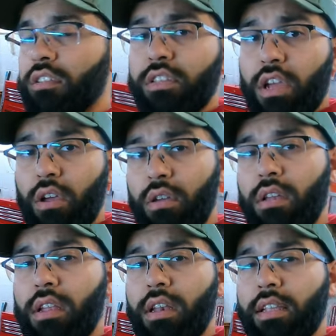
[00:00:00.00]
So
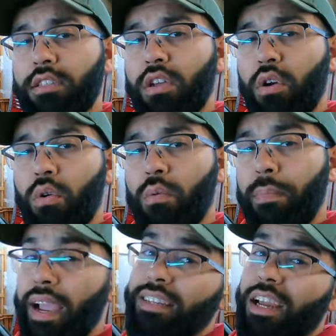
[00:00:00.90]
let's go
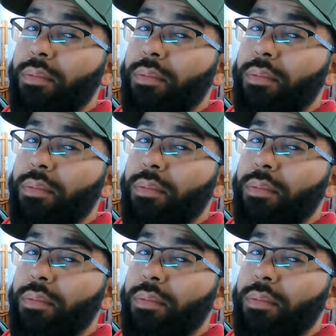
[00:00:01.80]
back into